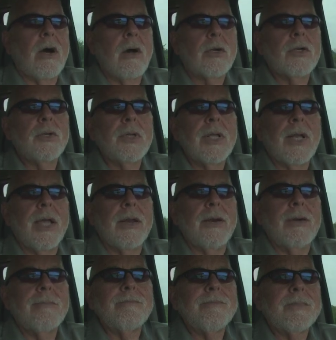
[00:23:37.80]
talk to you
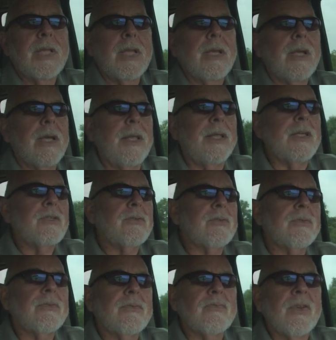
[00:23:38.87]
later. And this
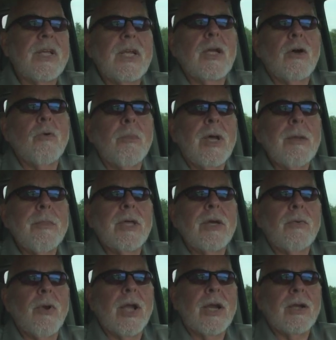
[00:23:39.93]
video may be
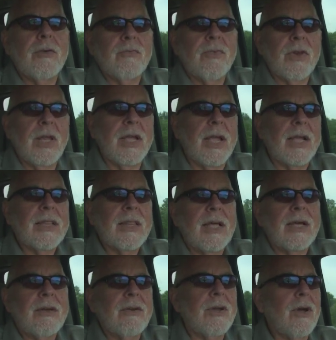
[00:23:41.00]
a record for length.
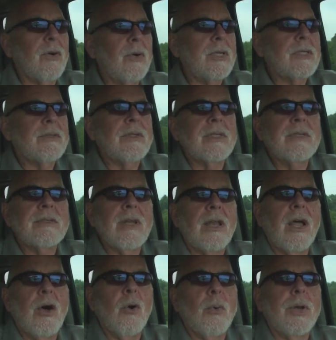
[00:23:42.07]
I don't know. It's a
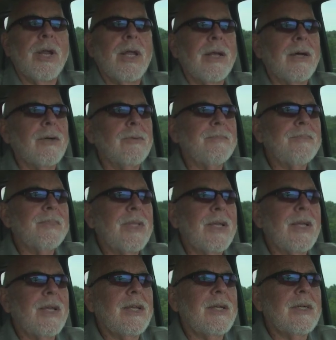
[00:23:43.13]
long one, I know.
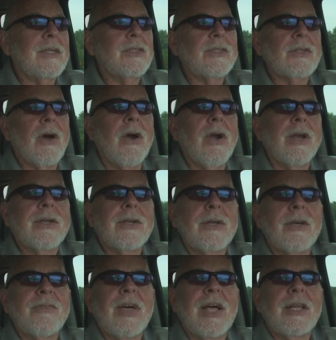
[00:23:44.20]
Sorry
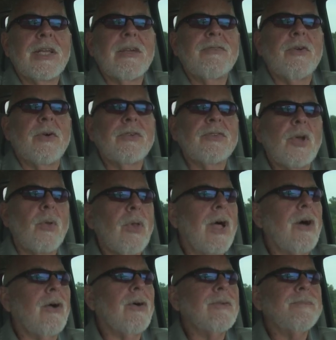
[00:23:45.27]
to have held it for so
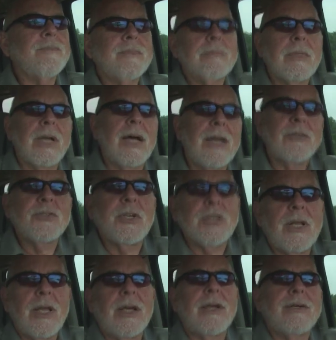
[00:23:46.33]
long, but I'll
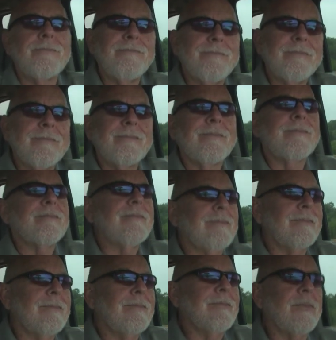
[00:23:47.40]
see you later.
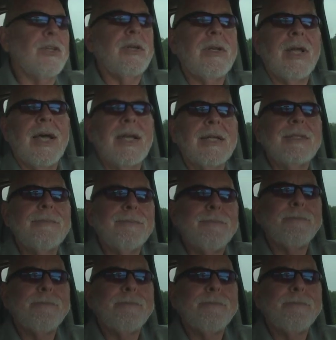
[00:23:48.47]
Good night.